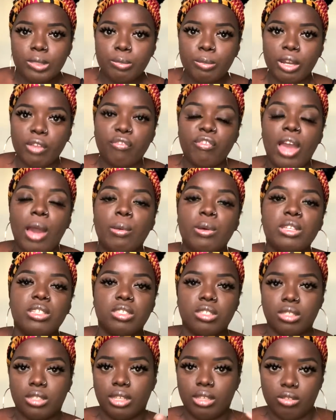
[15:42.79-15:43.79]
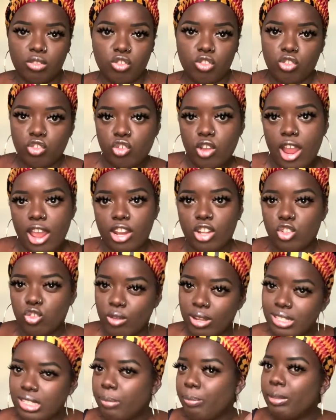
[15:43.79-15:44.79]
but if I was trying to
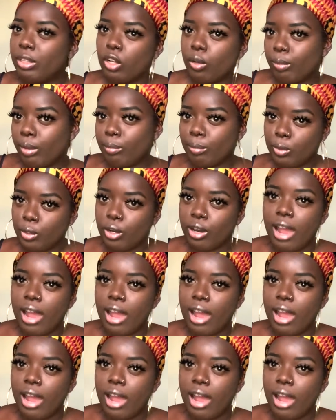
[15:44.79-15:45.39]
dress up a little bit more,